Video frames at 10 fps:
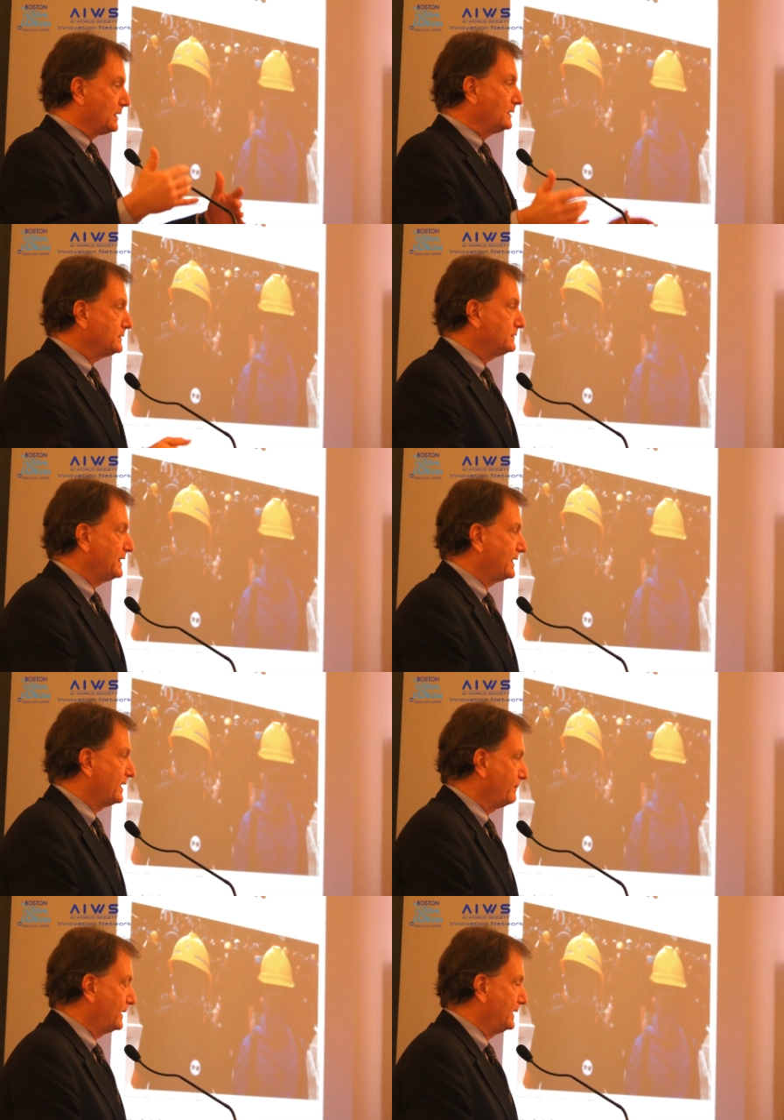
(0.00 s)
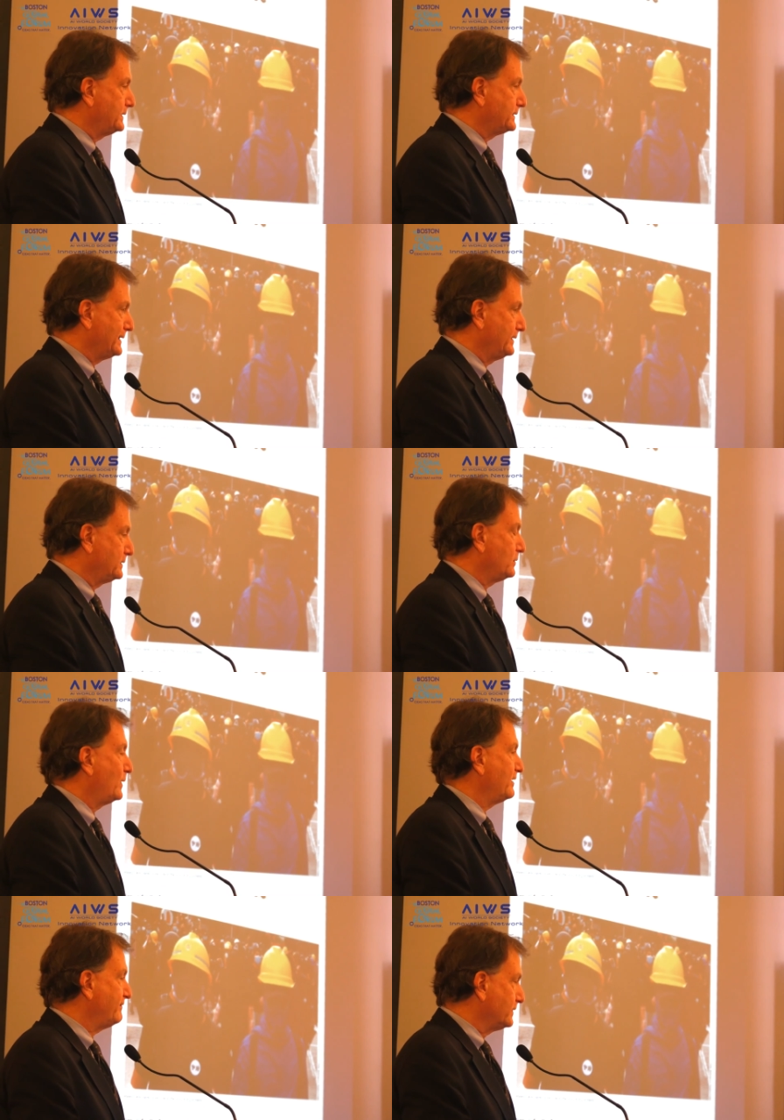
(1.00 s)
But it's also taking place
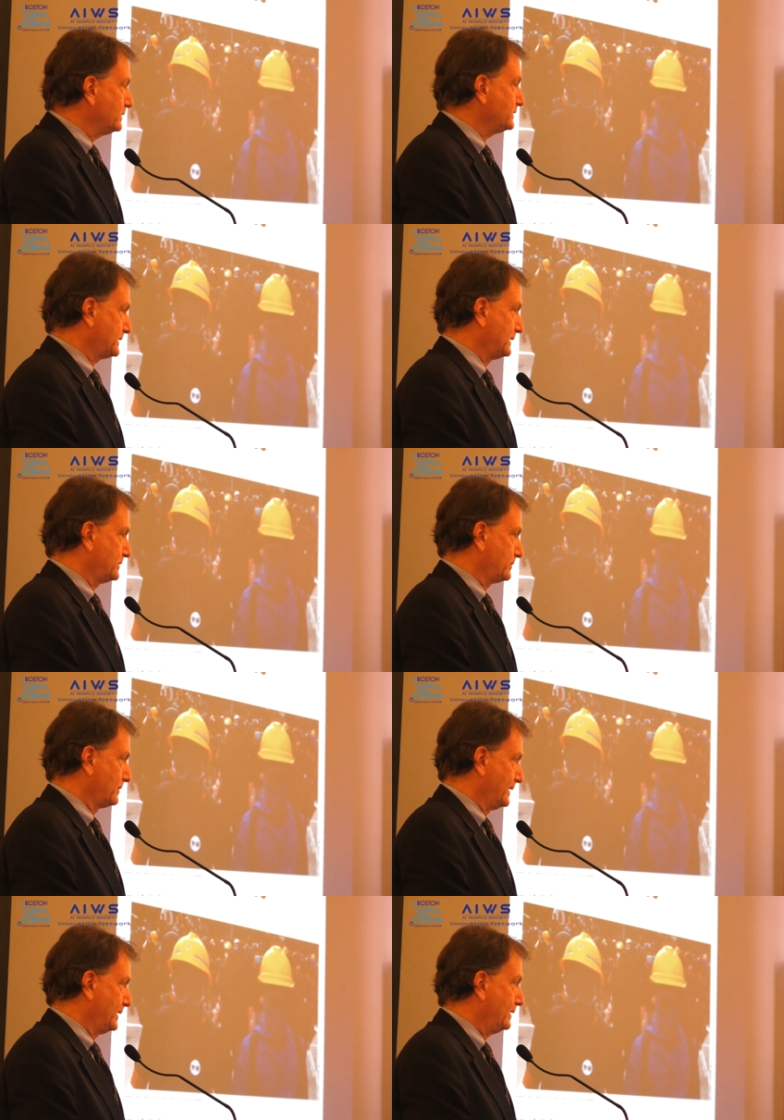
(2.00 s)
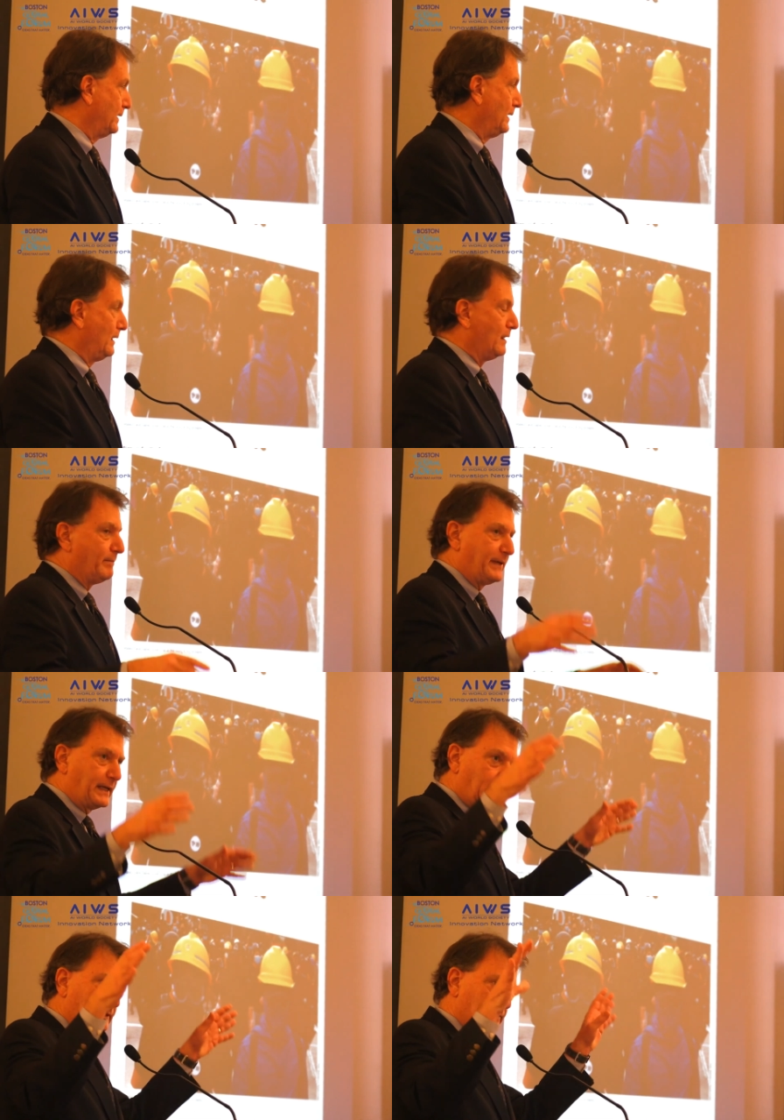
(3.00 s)
in the 21st century
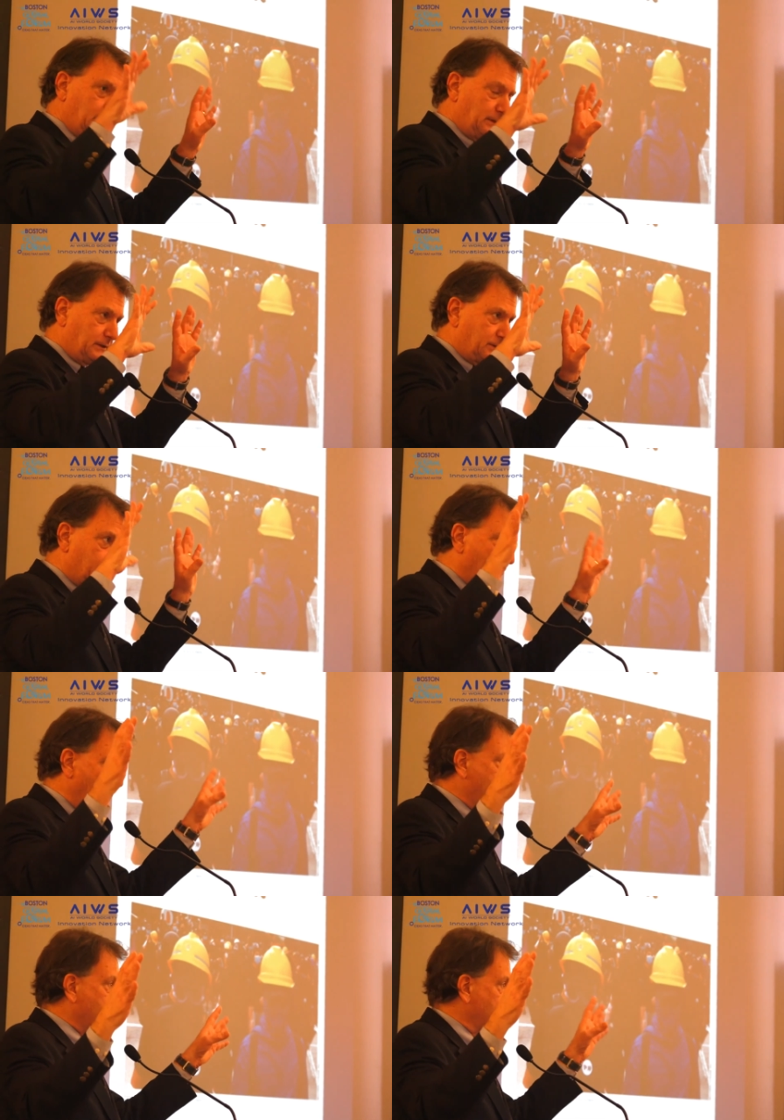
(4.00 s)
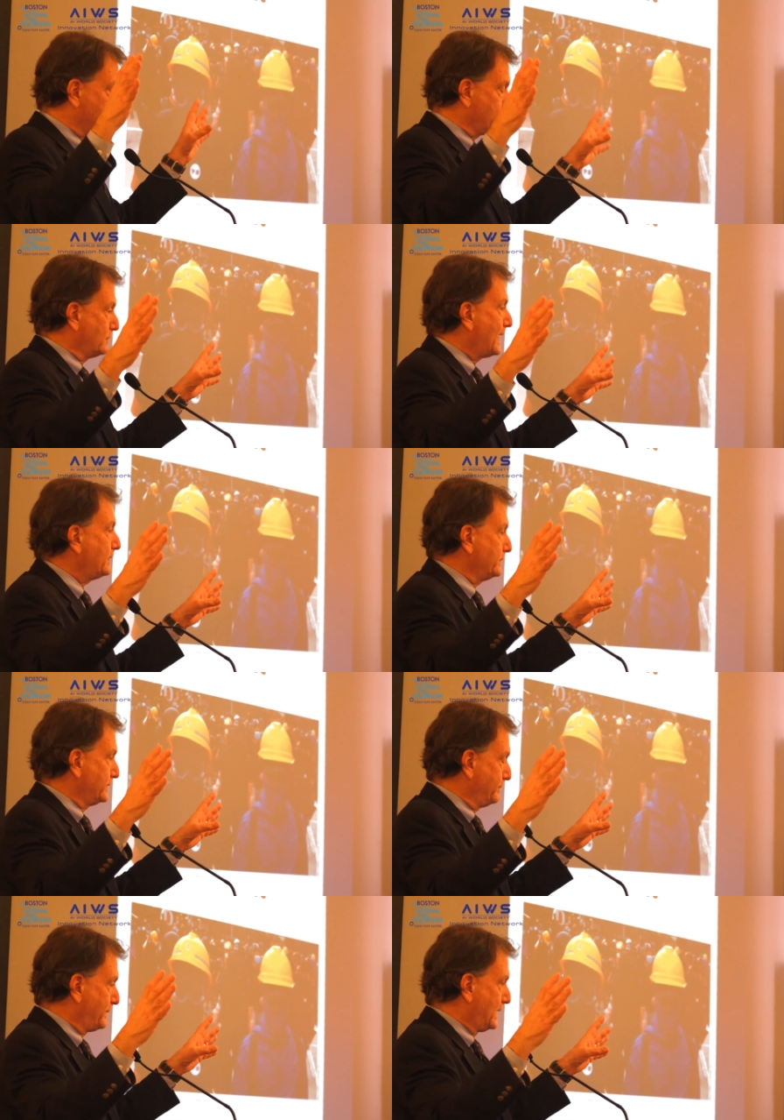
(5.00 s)
because the streets are
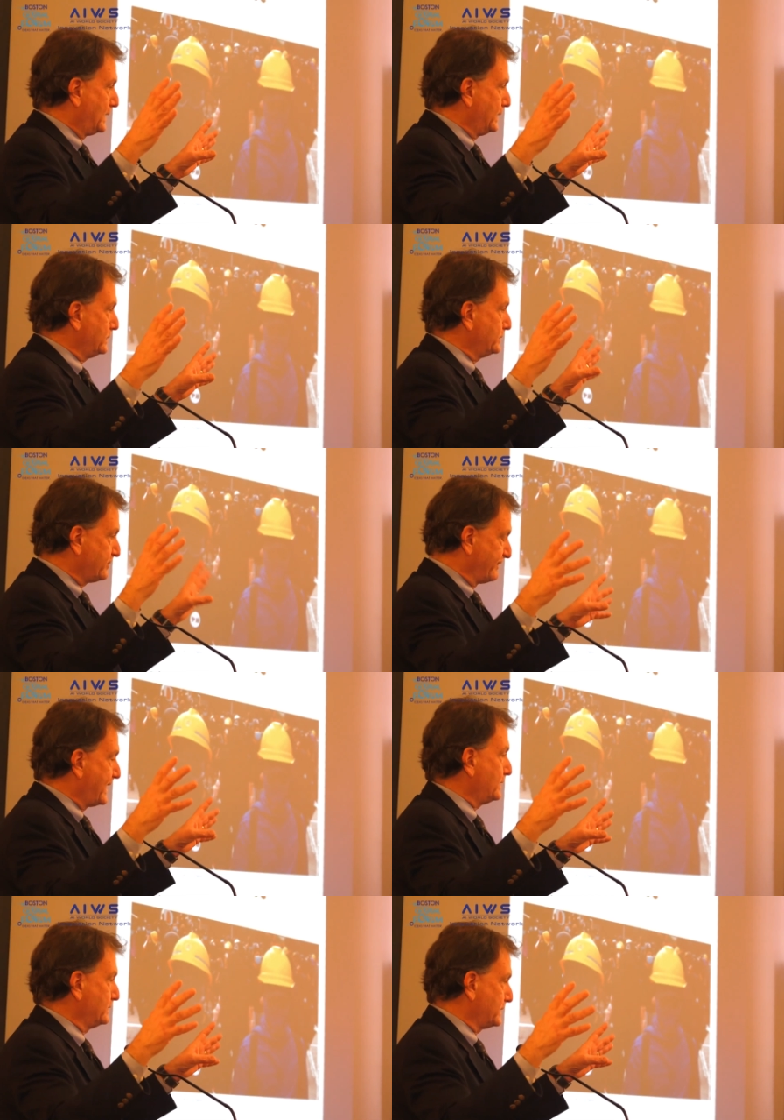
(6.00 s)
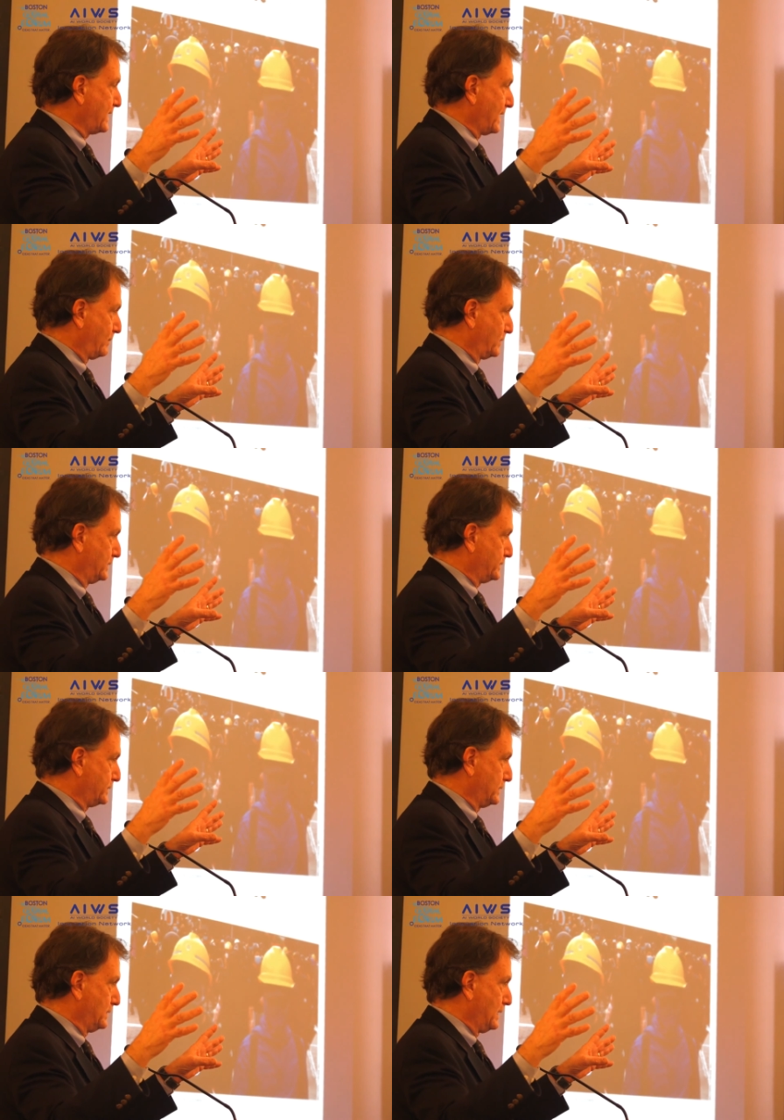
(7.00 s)
surrounded by surveillance
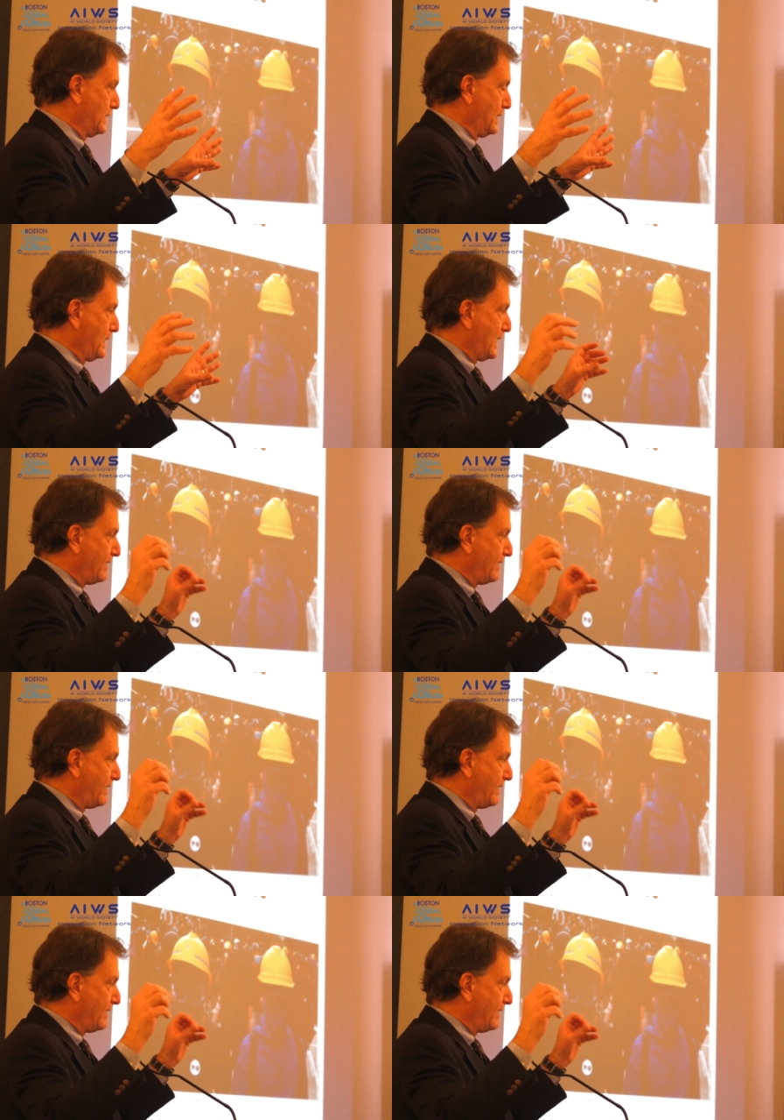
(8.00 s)
cameras